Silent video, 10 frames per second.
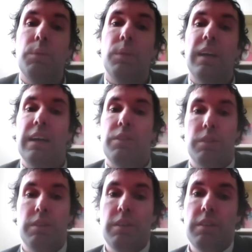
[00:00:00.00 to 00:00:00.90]
It will
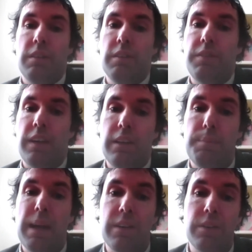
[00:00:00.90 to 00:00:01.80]
either find
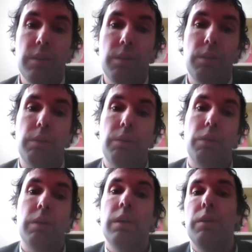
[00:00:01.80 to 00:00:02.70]
a pattern
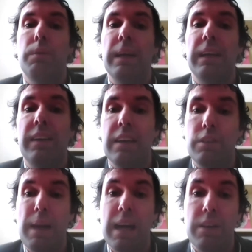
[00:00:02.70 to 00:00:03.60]
or
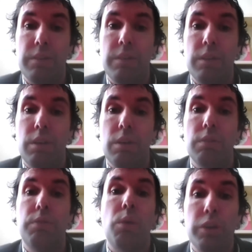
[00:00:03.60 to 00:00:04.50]
recognize a pattern
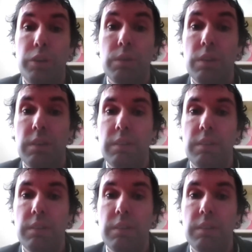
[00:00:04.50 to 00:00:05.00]
for you.